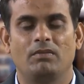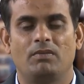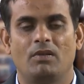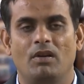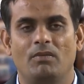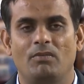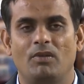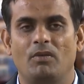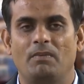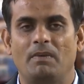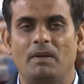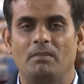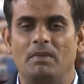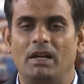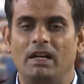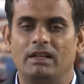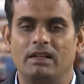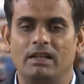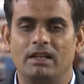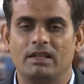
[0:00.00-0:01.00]
form of a
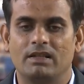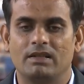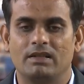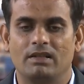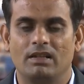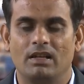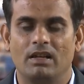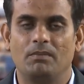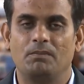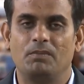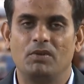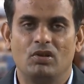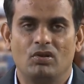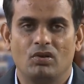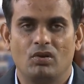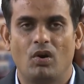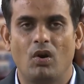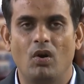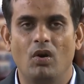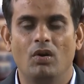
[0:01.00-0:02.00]
matrix if
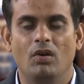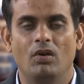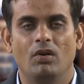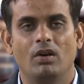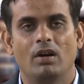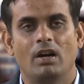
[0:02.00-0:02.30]
you know